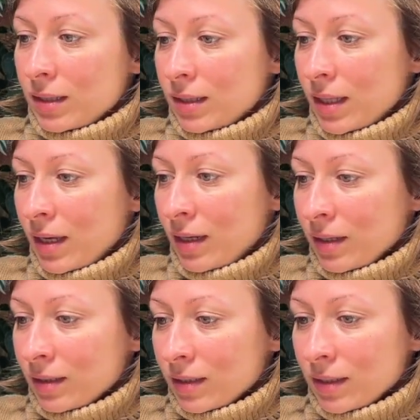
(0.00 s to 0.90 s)

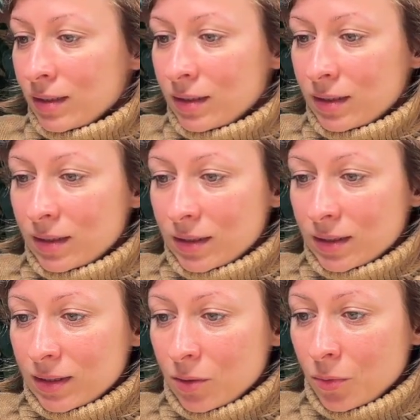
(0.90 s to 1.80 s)
Then
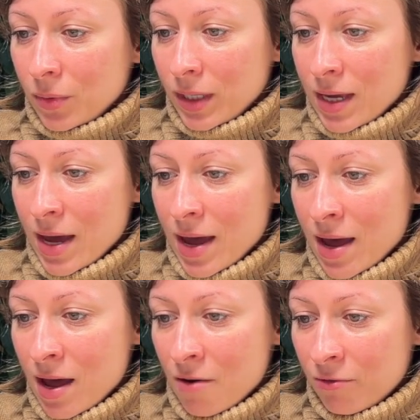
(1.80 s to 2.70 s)
we
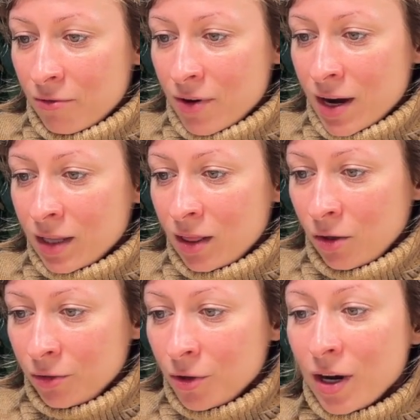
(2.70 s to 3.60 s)
have I
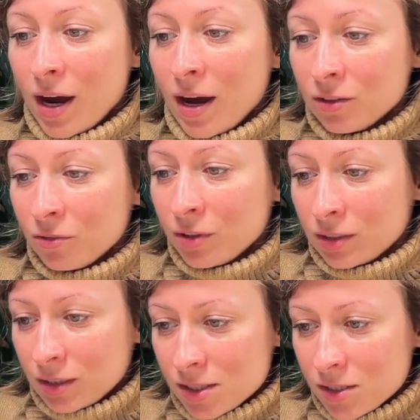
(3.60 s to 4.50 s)
Love Your
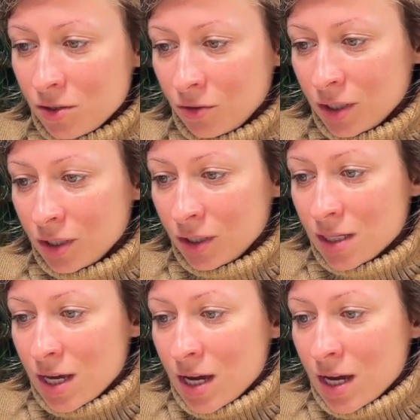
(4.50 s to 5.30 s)
Advent series.